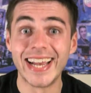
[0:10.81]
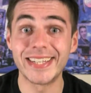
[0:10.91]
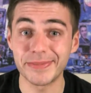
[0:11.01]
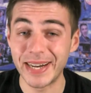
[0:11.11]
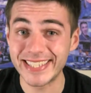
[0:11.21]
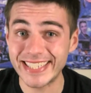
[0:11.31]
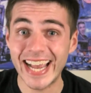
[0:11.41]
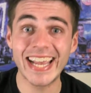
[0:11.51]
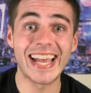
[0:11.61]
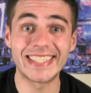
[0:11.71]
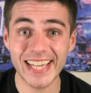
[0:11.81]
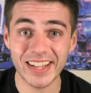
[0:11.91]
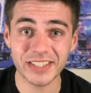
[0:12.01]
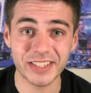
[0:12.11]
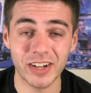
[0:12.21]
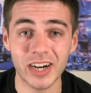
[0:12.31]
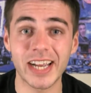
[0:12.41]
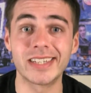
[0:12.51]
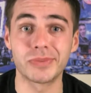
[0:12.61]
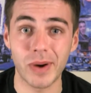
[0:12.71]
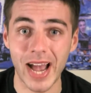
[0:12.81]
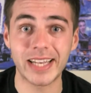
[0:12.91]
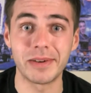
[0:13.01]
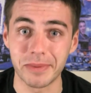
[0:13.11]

It's Wednesday, it's Alex Clark, it's Wacky